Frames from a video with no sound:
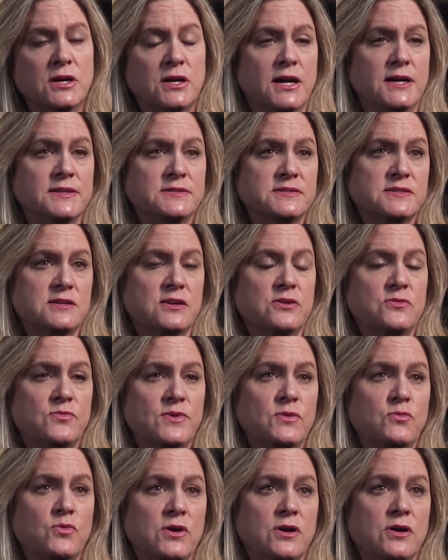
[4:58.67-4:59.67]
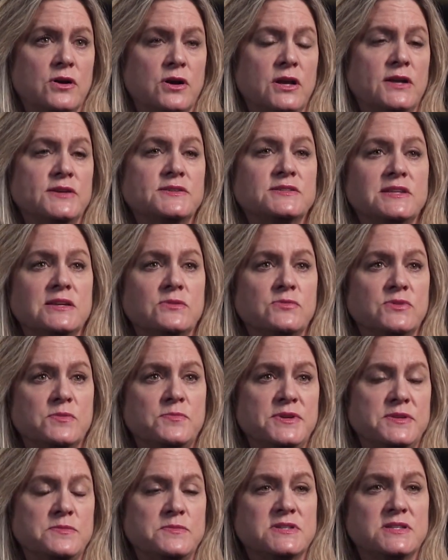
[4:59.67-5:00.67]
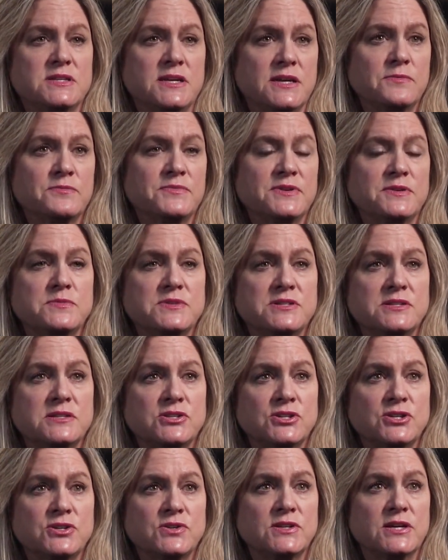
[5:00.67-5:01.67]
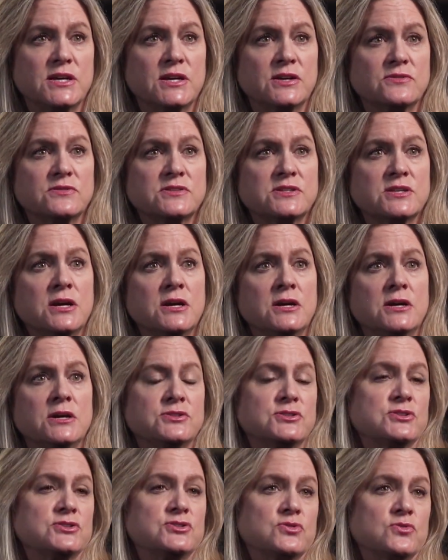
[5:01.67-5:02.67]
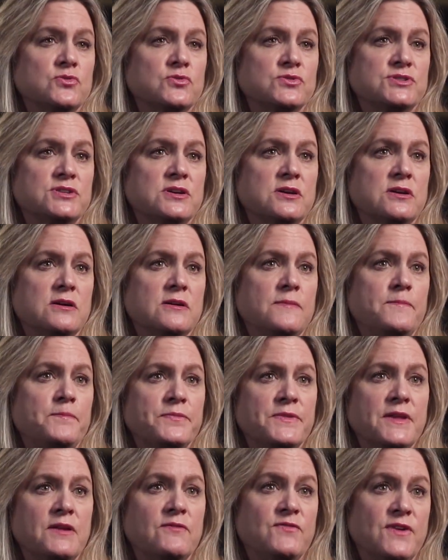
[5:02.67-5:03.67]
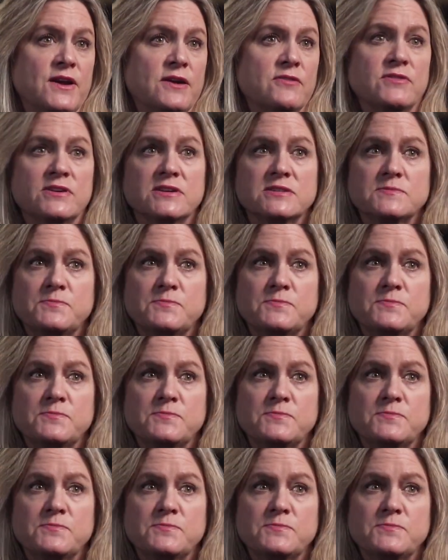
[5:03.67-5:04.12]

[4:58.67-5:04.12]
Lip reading: And so we work closely with the BBC and BBC Studios to talk to various